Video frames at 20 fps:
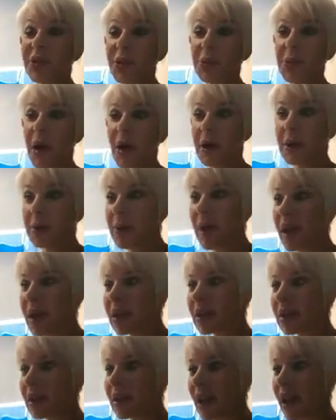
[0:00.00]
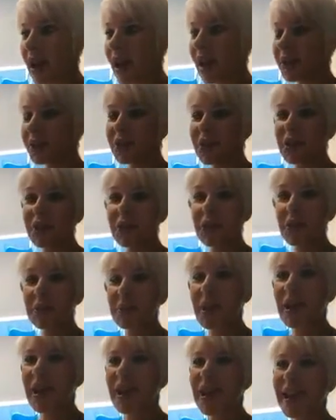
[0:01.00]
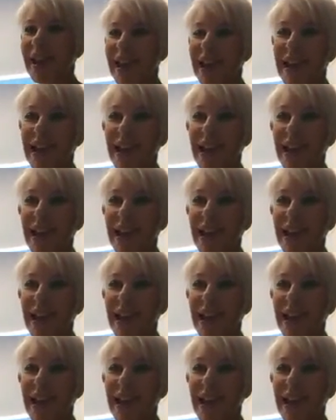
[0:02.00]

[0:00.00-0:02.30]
apartment has given me